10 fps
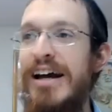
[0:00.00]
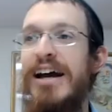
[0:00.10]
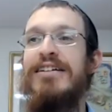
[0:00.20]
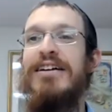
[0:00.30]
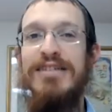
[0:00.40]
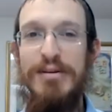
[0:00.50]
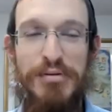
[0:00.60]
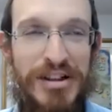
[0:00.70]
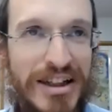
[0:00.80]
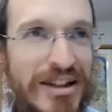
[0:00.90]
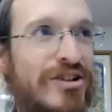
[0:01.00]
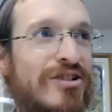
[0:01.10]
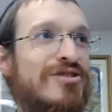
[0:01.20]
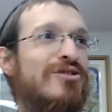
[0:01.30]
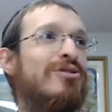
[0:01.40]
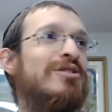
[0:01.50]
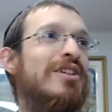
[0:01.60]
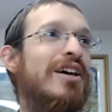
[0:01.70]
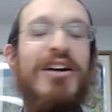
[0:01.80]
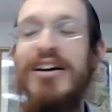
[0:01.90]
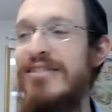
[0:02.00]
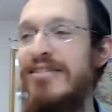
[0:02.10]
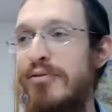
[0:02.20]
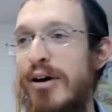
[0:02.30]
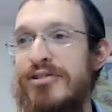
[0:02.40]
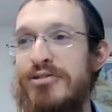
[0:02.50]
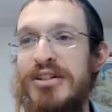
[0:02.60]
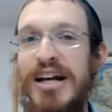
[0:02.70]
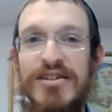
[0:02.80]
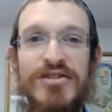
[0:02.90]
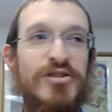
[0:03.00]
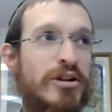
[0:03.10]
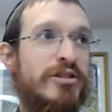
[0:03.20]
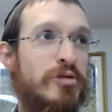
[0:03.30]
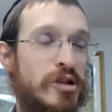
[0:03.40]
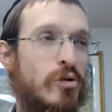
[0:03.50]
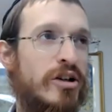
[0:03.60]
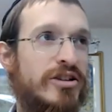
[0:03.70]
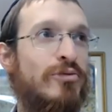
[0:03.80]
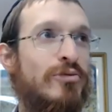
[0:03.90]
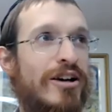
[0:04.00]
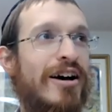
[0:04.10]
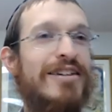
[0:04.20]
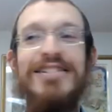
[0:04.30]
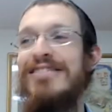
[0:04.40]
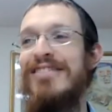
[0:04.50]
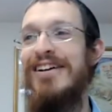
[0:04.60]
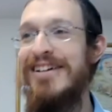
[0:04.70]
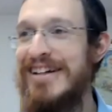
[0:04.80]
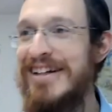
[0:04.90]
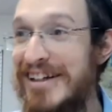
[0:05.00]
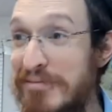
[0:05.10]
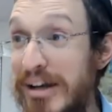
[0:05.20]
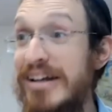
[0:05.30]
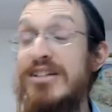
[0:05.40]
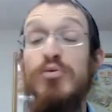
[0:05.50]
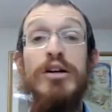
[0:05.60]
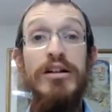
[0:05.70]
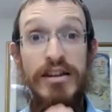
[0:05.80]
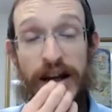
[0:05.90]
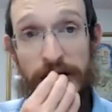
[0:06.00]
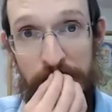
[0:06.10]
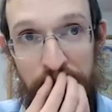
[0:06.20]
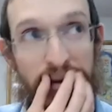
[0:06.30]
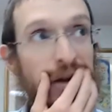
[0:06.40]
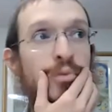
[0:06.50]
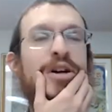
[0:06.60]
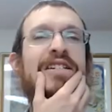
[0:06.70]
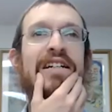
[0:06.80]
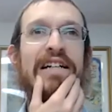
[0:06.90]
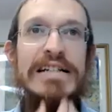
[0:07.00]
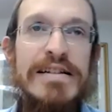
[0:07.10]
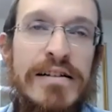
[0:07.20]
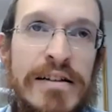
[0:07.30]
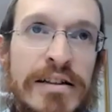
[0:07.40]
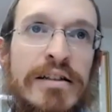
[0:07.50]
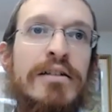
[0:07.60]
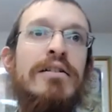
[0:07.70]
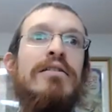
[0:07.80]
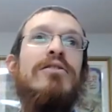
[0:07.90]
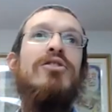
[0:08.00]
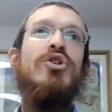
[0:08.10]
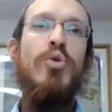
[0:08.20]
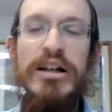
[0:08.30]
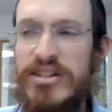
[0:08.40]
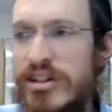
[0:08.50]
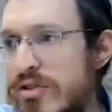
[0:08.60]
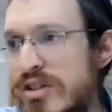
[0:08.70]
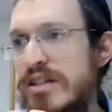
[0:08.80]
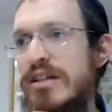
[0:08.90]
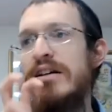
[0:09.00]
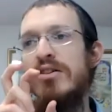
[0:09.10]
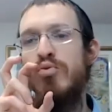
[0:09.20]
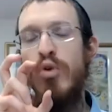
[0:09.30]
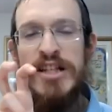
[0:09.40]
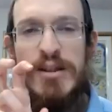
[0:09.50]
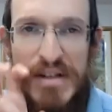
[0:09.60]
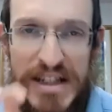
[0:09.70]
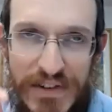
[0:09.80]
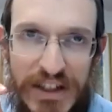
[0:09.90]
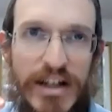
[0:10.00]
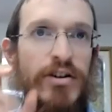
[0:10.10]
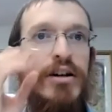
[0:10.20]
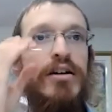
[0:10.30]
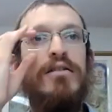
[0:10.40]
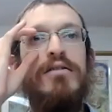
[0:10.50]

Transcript: And then typically, there's an old saying, right? Why did Jews answer a question with a question? Why not, right? But it's a real thing. And the reason is, the question you see is one specific area.